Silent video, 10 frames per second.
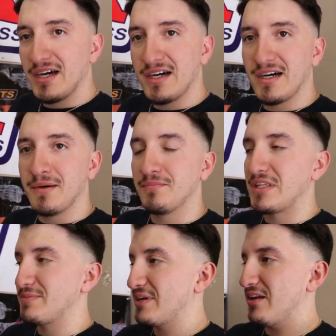
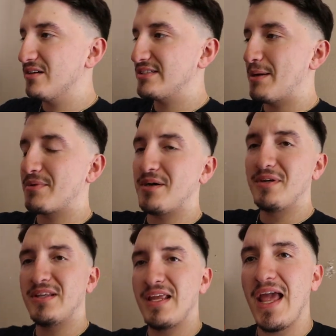It's been a long time
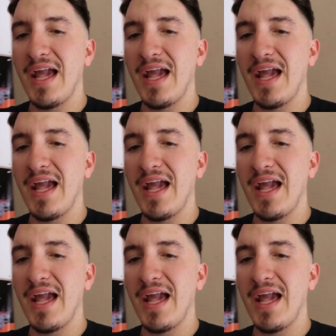coming,